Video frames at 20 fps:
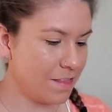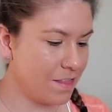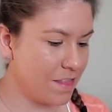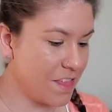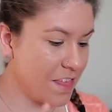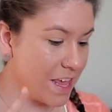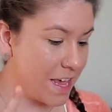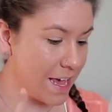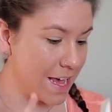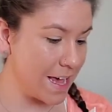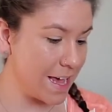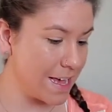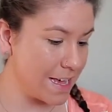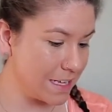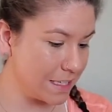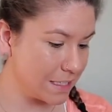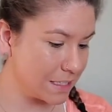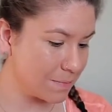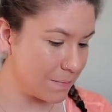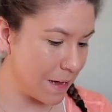
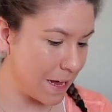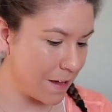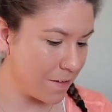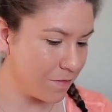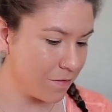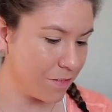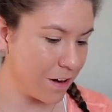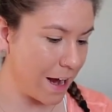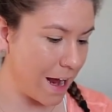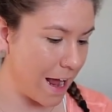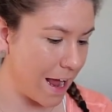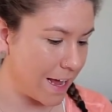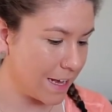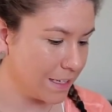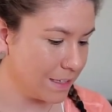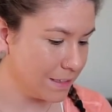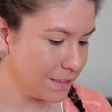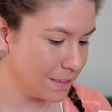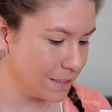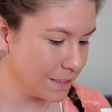this, my
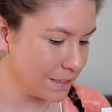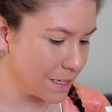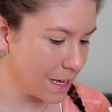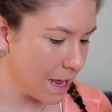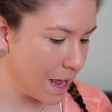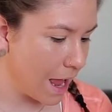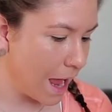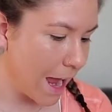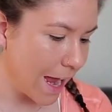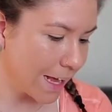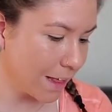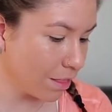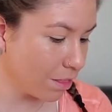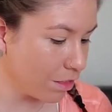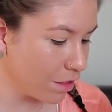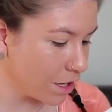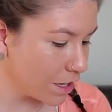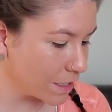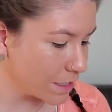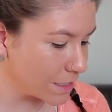friends, I
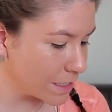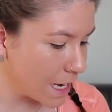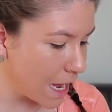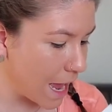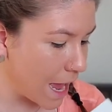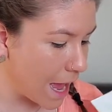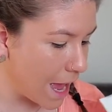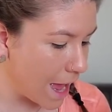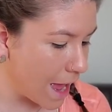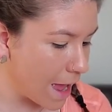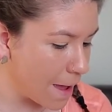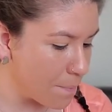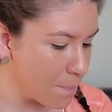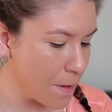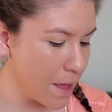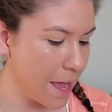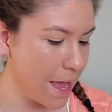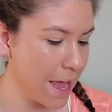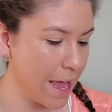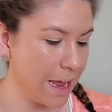looked up
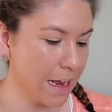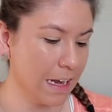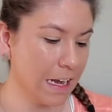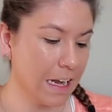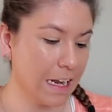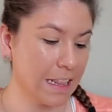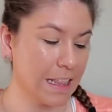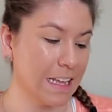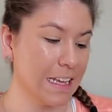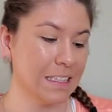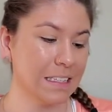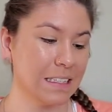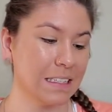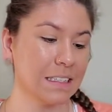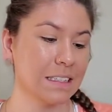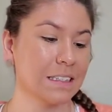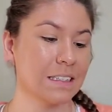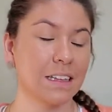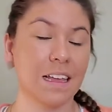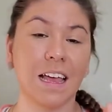and
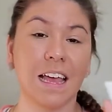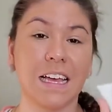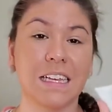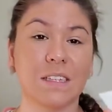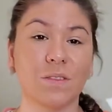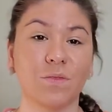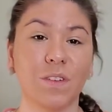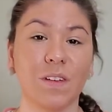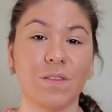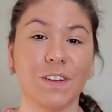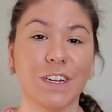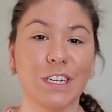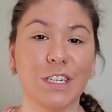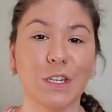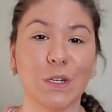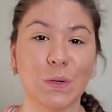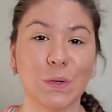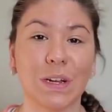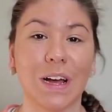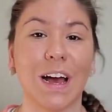this is
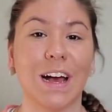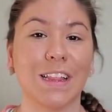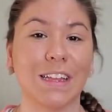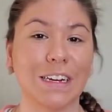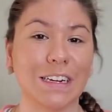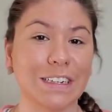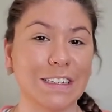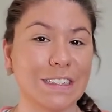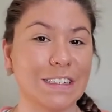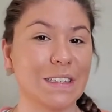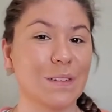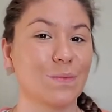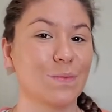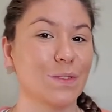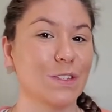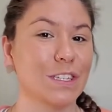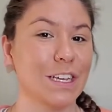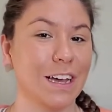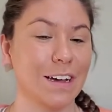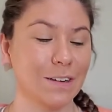$52.
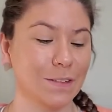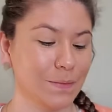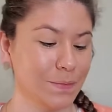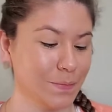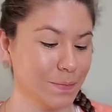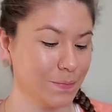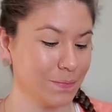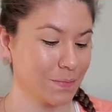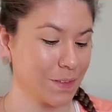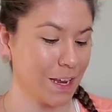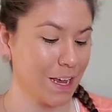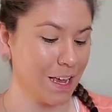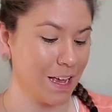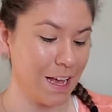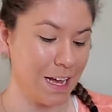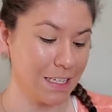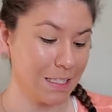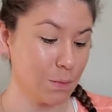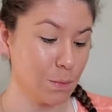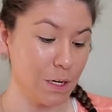So
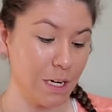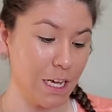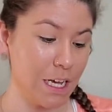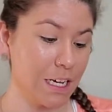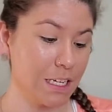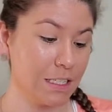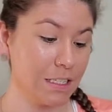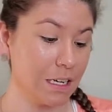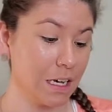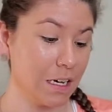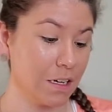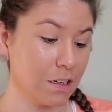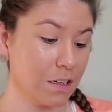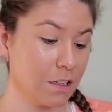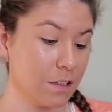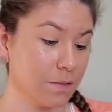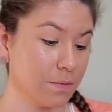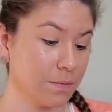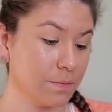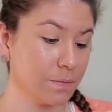that's a pretty good
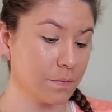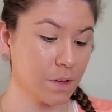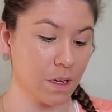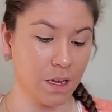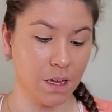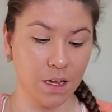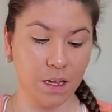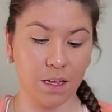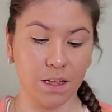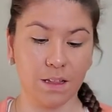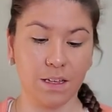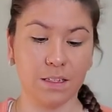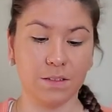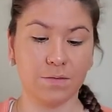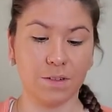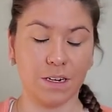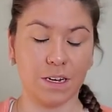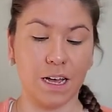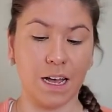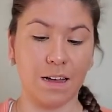deal. This
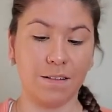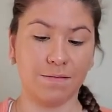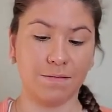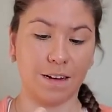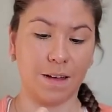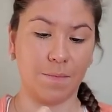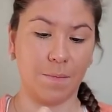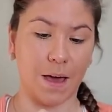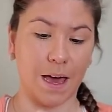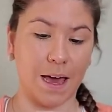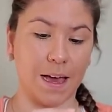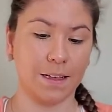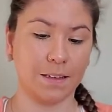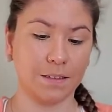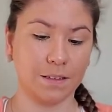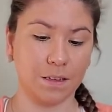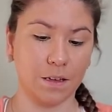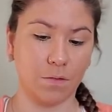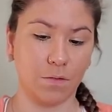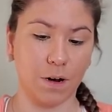recovery
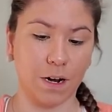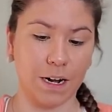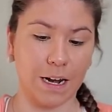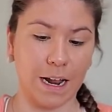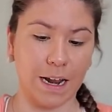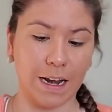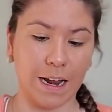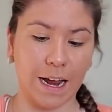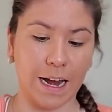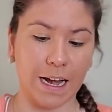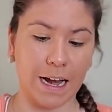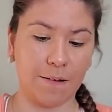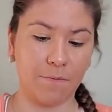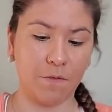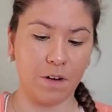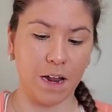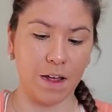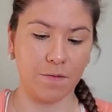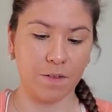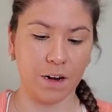mask, wear it at night. I've
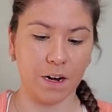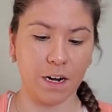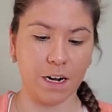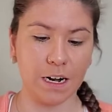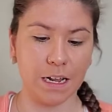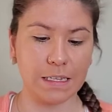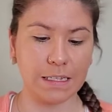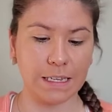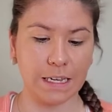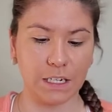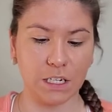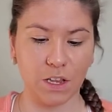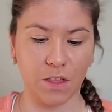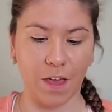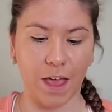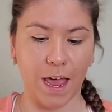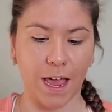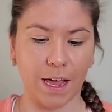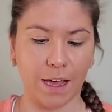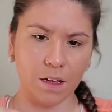never heard of such
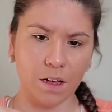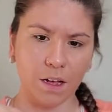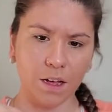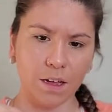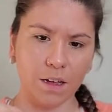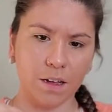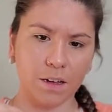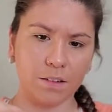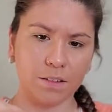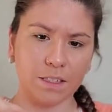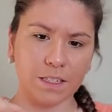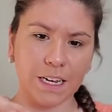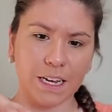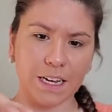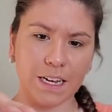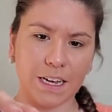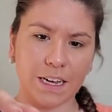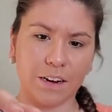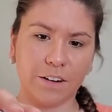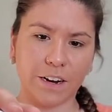thing. Oh, it's like
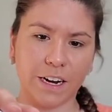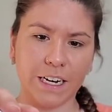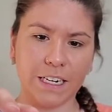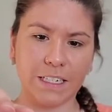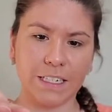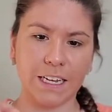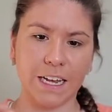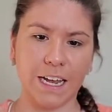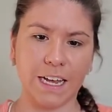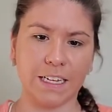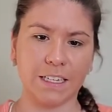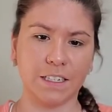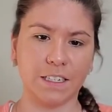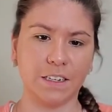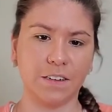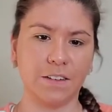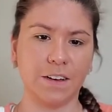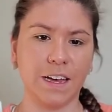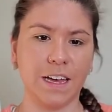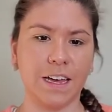a green tint
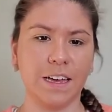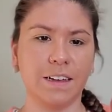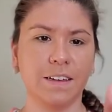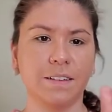to it.